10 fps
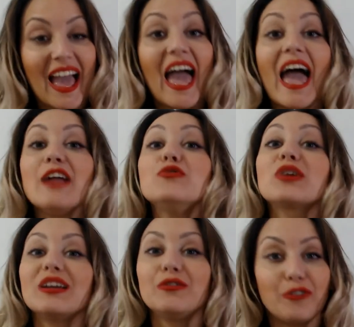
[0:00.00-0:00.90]
And you
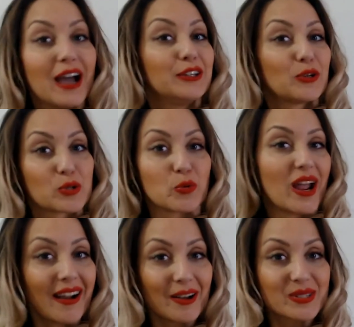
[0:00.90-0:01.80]
can find those
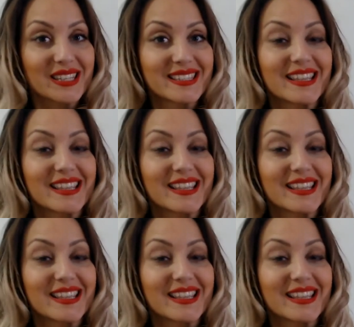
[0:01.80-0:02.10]
warehouses